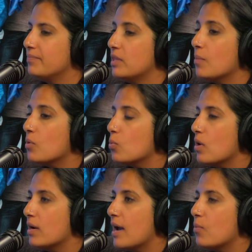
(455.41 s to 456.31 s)
Number
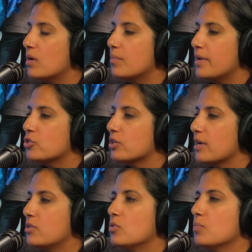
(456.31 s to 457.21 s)
one, I want to make sure I
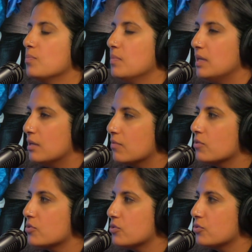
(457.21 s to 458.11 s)
can do a meaningful
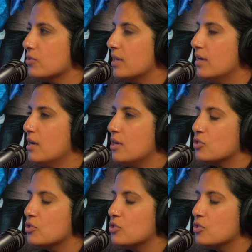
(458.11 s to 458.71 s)
surgery. Mm-hmm.